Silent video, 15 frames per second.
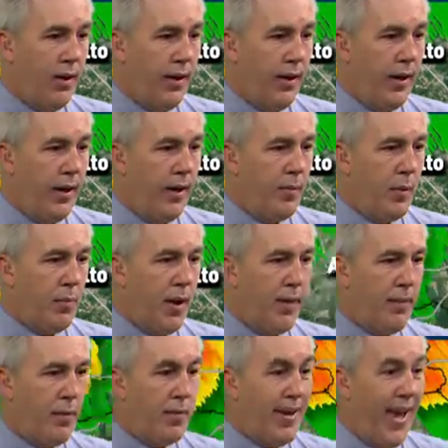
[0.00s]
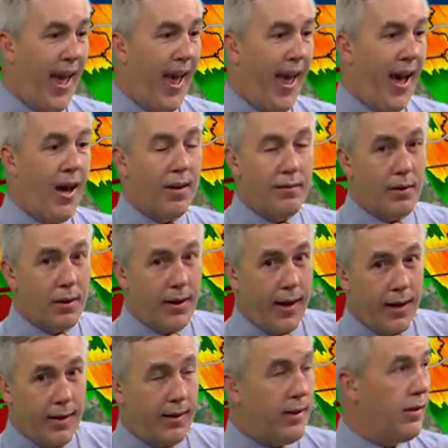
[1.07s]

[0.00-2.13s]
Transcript: It probably will be out of our area